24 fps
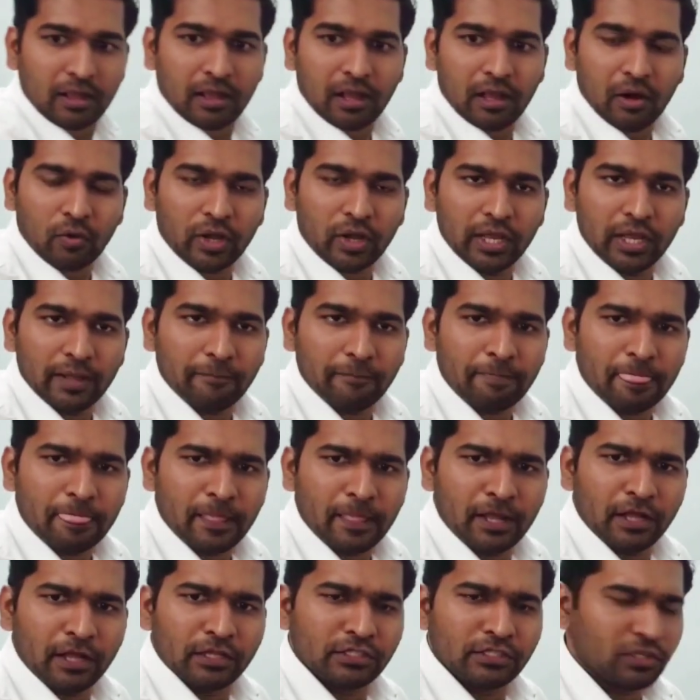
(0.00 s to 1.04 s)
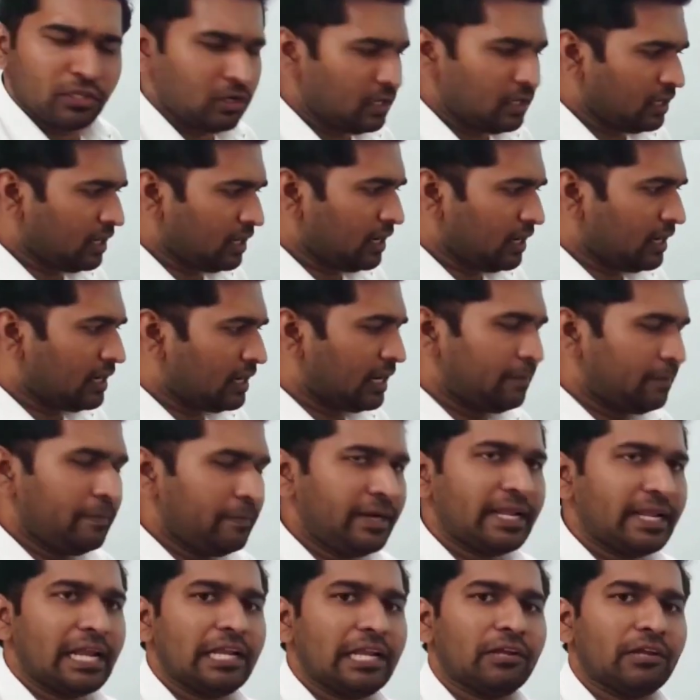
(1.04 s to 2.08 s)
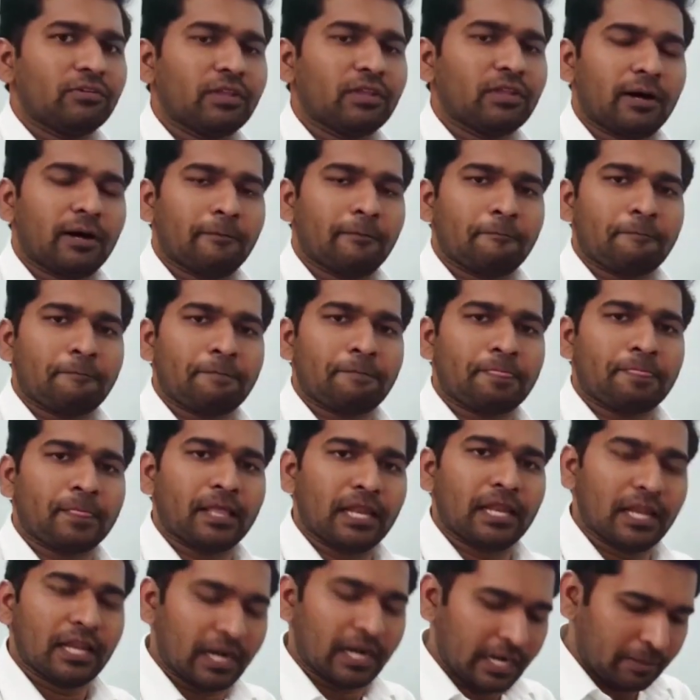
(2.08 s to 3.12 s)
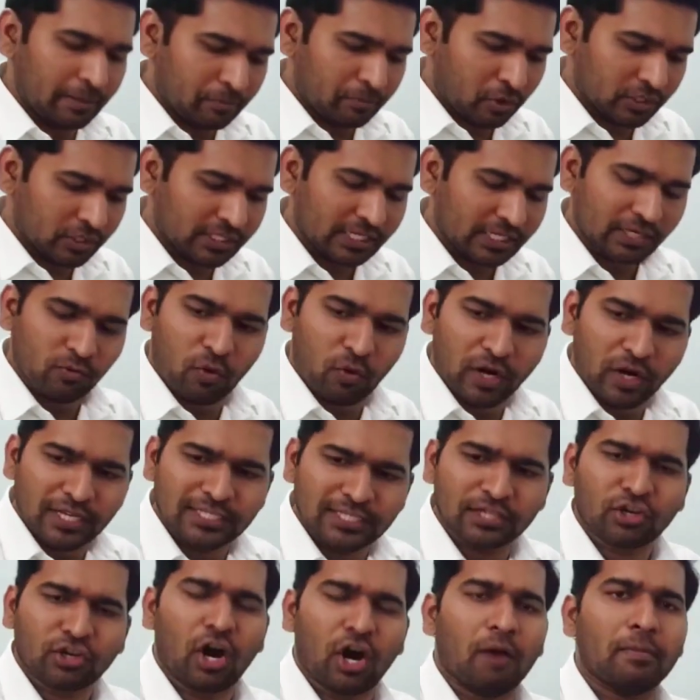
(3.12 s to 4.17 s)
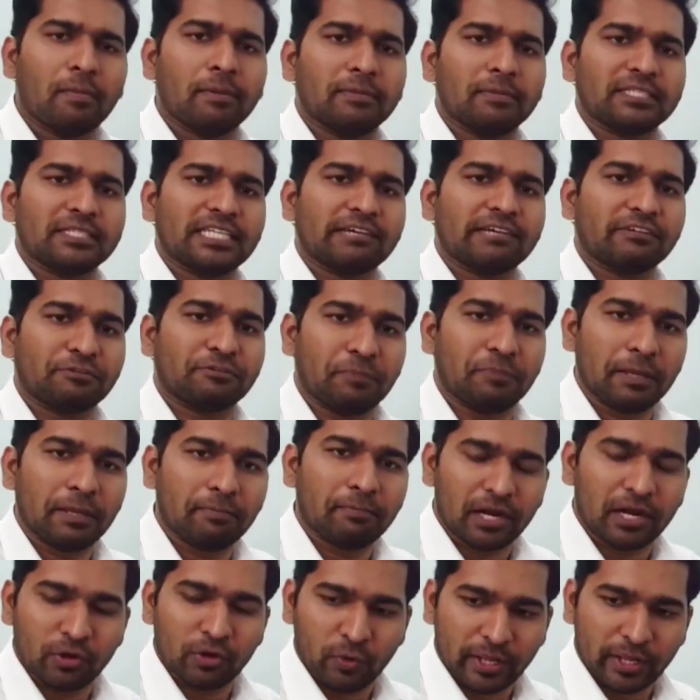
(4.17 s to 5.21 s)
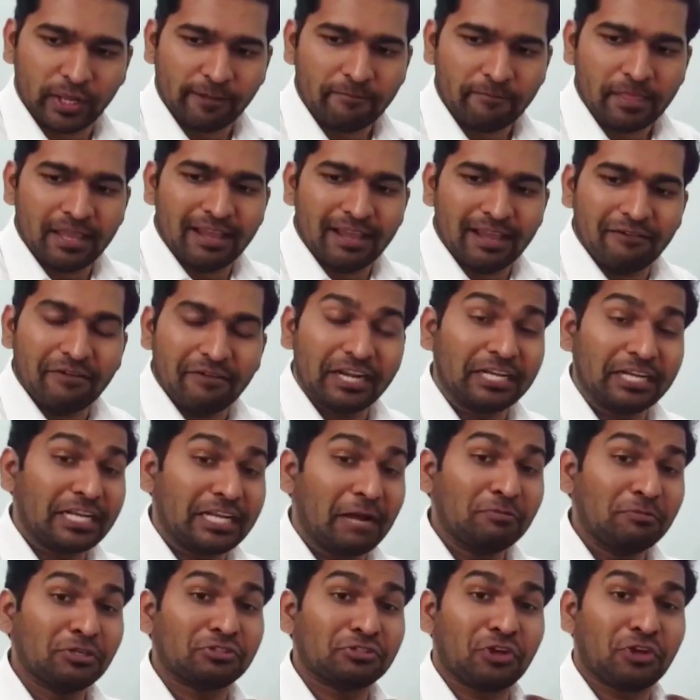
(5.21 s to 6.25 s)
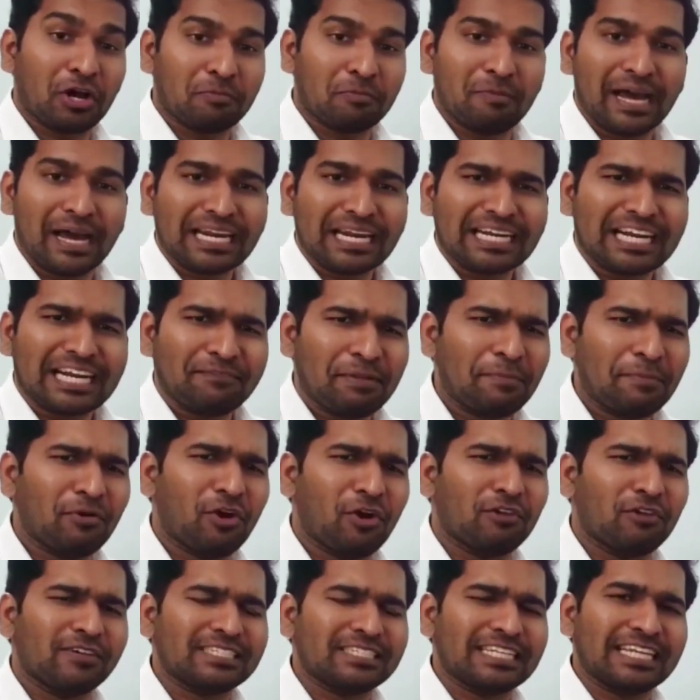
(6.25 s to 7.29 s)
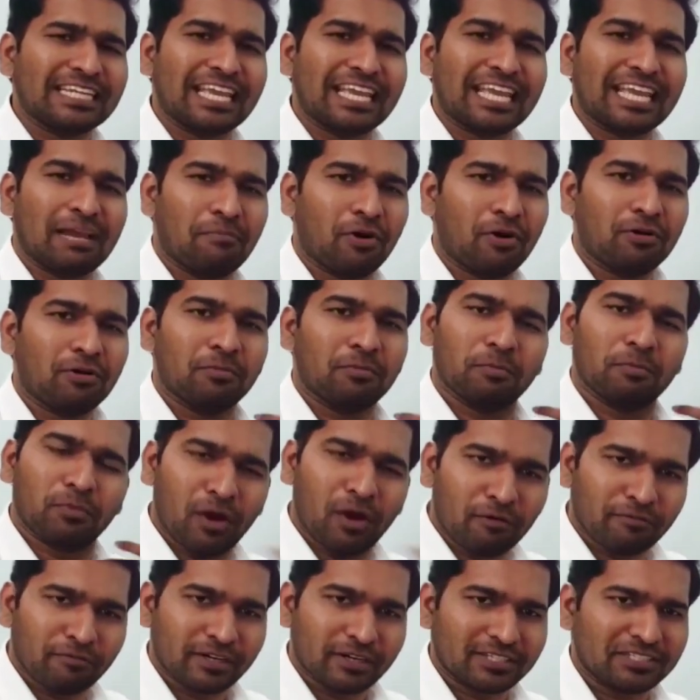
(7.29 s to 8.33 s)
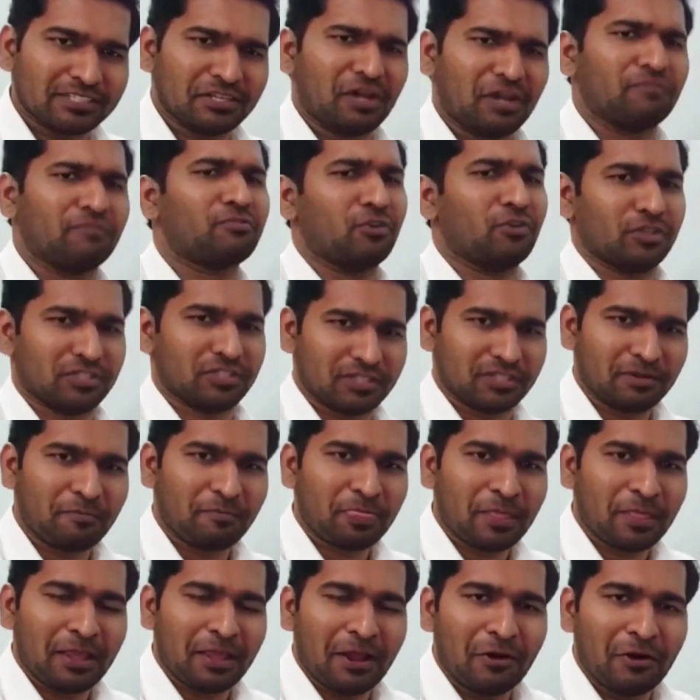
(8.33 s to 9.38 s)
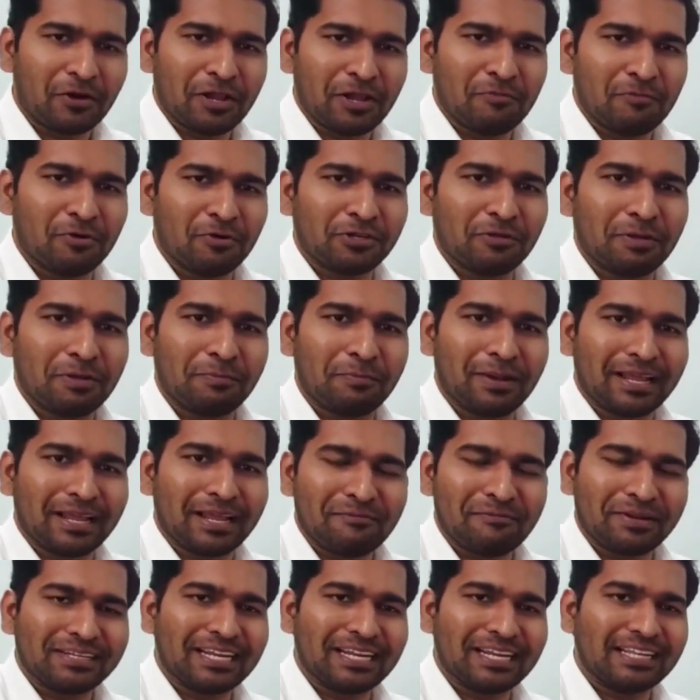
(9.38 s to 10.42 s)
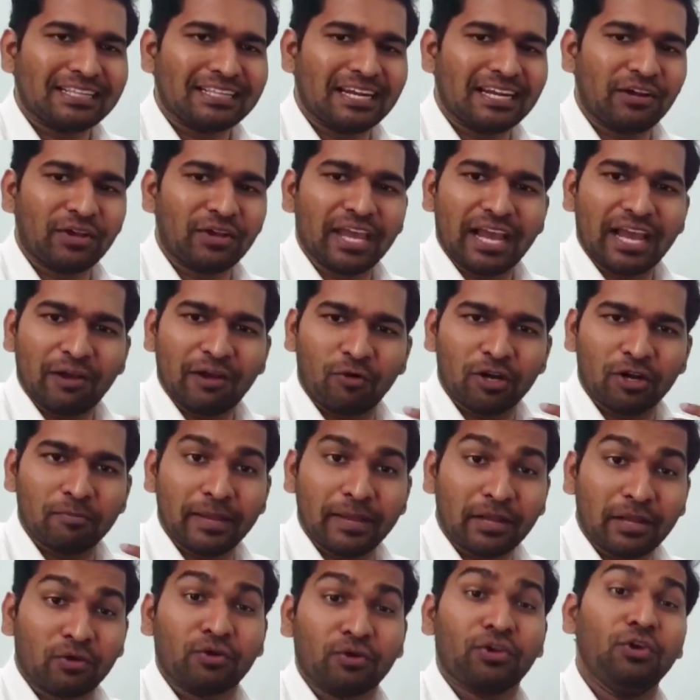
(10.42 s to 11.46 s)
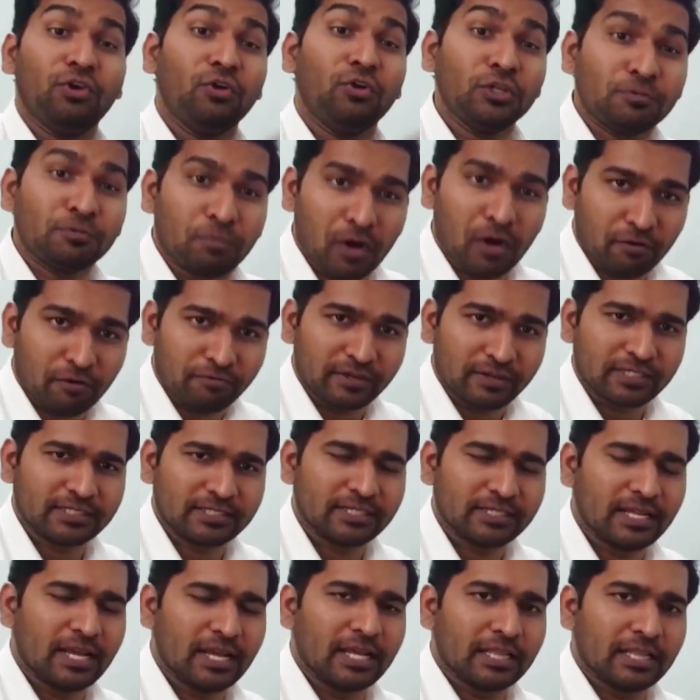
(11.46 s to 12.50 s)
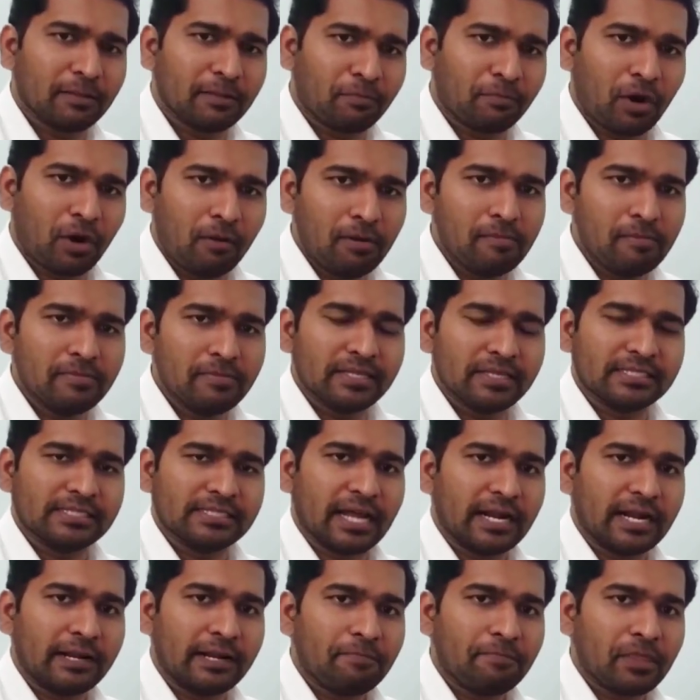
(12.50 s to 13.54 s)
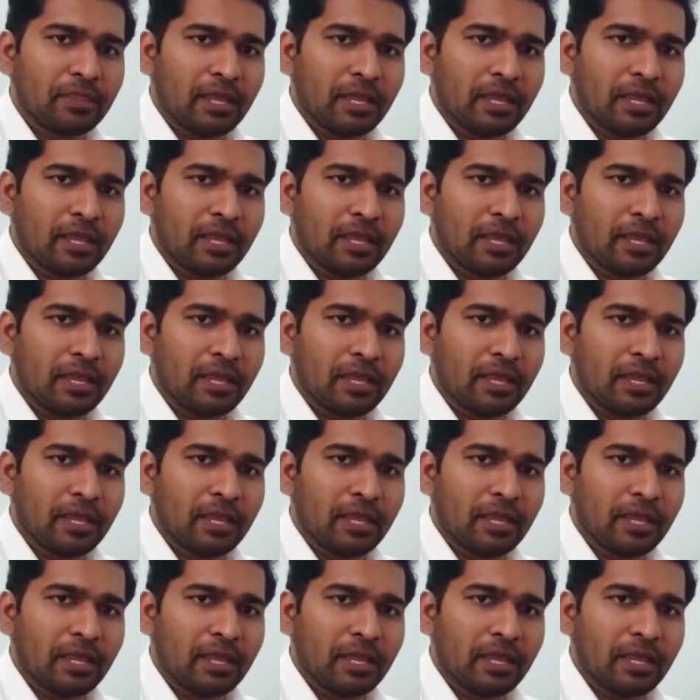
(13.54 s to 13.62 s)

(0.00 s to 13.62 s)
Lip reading: Okay, so let me tell you the learning process and what is a common mistake which people are doing. When it comes to stock market, people are always thinking about profits, of course. Okay, most of the people are coming telling that, okay, I want to make huge profits. The problem is that